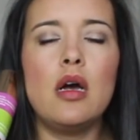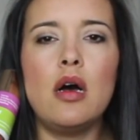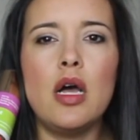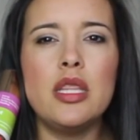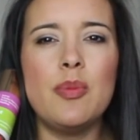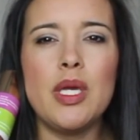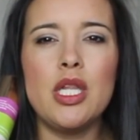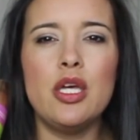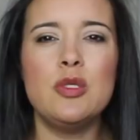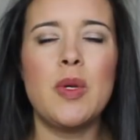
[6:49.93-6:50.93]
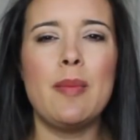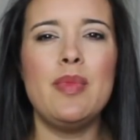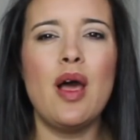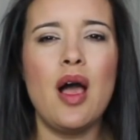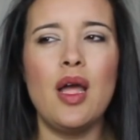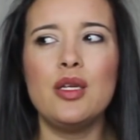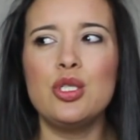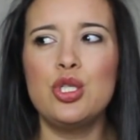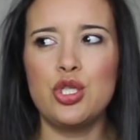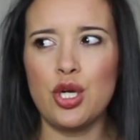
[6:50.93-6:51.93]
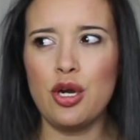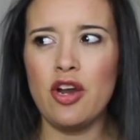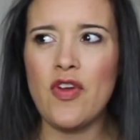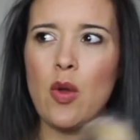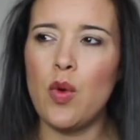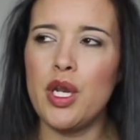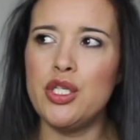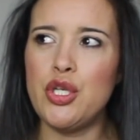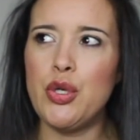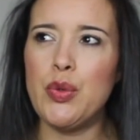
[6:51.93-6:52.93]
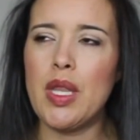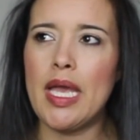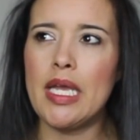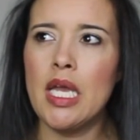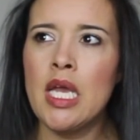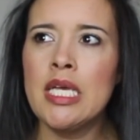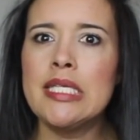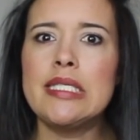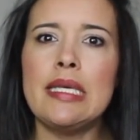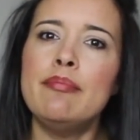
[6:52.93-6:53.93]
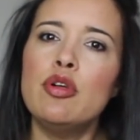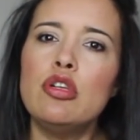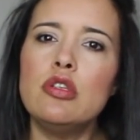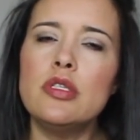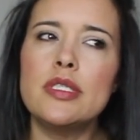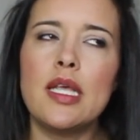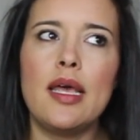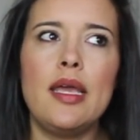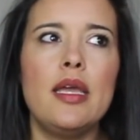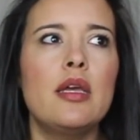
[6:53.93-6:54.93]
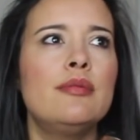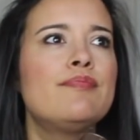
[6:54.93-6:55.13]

on the pillows but I'm not sure if I want to do like symbols like